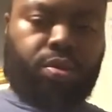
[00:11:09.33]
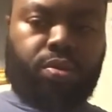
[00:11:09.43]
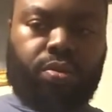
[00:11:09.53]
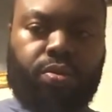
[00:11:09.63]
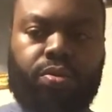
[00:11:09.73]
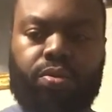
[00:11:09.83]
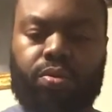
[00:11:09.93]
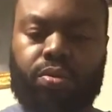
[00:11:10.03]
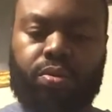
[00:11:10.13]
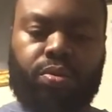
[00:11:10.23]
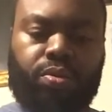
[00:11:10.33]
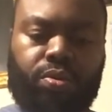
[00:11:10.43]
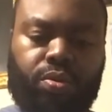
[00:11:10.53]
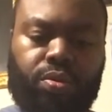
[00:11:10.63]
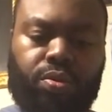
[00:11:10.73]

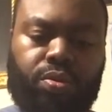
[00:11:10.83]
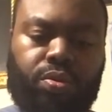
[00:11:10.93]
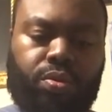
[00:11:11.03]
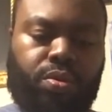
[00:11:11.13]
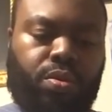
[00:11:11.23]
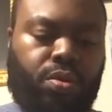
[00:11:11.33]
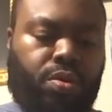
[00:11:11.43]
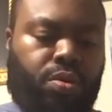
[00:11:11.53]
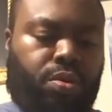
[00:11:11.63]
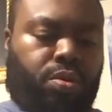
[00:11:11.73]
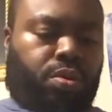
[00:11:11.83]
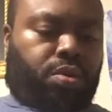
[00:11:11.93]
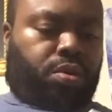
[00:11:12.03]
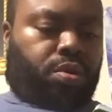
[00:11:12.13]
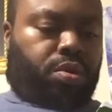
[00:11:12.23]

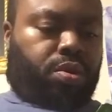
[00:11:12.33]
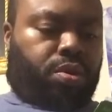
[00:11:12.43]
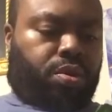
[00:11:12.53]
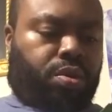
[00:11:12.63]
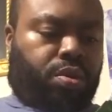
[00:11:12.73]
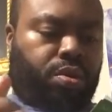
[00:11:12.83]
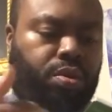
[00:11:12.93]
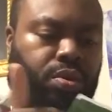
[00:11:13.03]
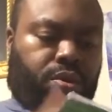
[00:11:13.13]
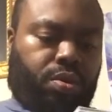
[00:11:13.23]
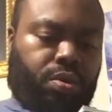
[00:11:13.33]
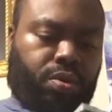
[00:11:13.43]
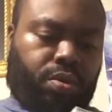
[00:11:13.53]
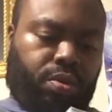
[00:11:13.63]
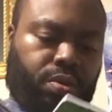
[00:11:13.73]

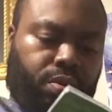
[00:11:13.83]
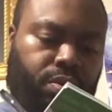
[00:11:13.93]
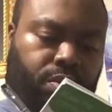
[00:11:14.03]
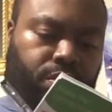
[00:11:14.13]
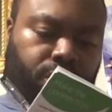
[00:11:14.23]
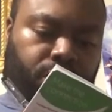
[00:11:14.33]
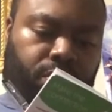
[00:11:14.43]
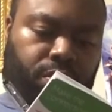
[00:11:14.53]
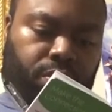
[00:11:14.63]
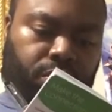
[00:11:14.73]
[no speech]